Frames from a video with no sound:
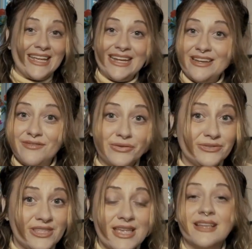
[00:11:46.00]
any of those
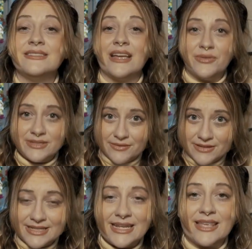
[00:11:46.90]
things, I would
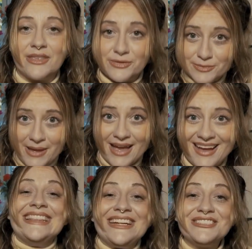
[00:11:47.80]
definitely take those back.
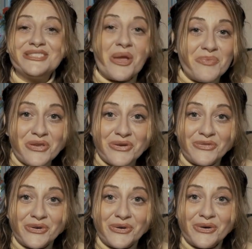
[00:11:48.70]
There's
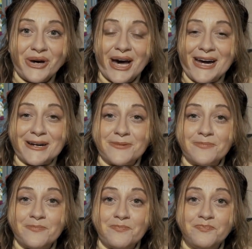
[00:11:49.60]
beautiful
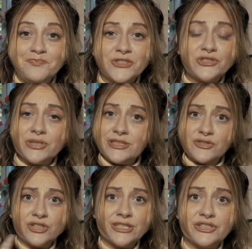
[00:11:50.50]

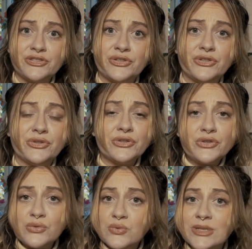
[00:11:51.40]
traditional
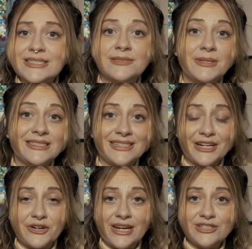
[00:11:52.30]
Christmas
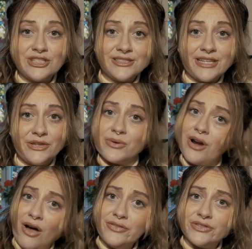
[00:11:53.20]
decorations that you could
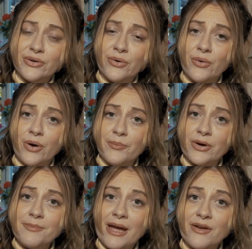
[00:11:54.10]
also
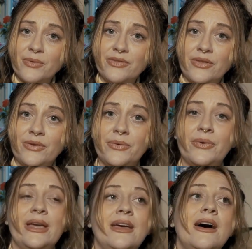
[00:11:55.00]
bring back with you.
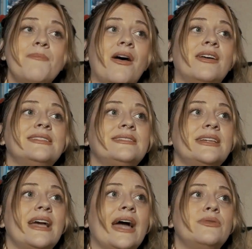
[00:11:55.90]
But
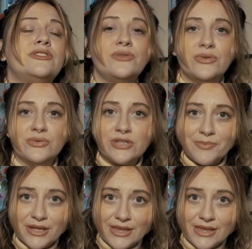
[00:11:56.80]
honestly, I would do something